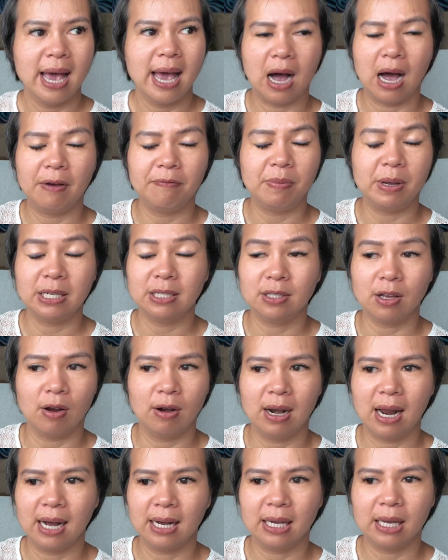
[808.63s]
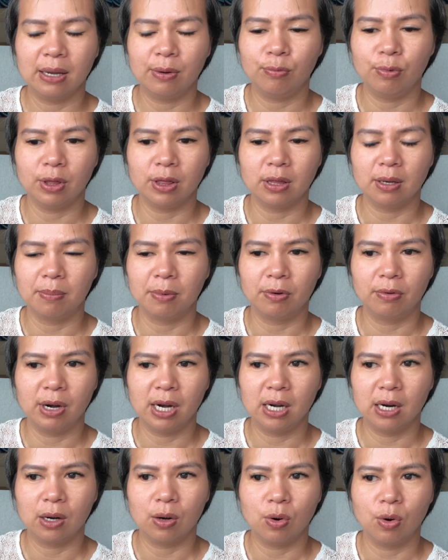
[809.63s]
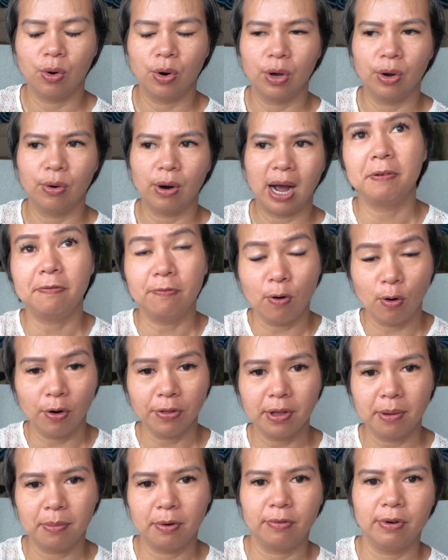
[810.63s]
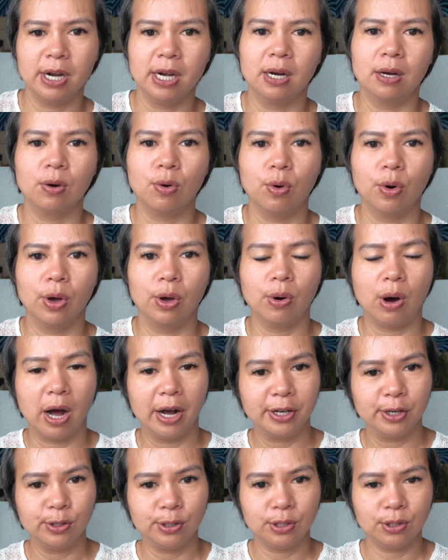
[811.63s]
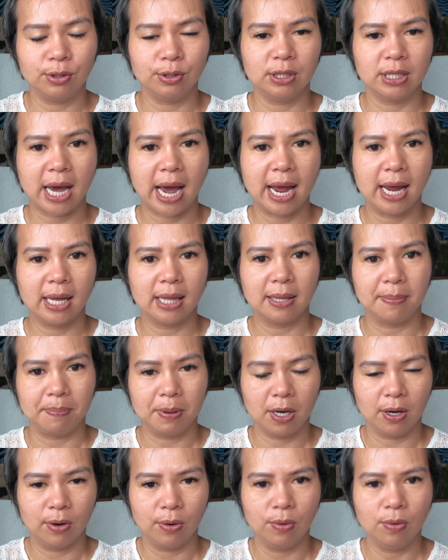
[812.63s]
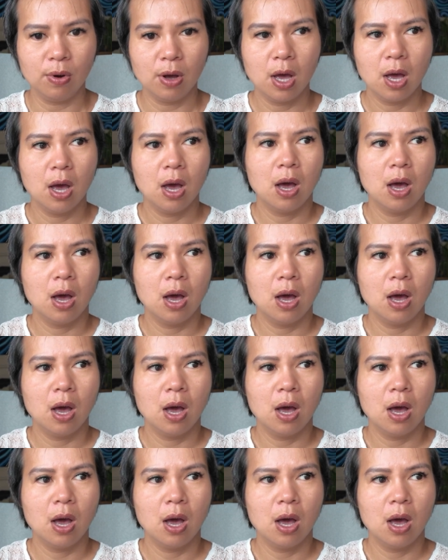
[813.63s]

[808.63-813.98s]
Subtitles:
I've been so lucky with the Mirena coil. Before the Mirena coil, I used to take the pill.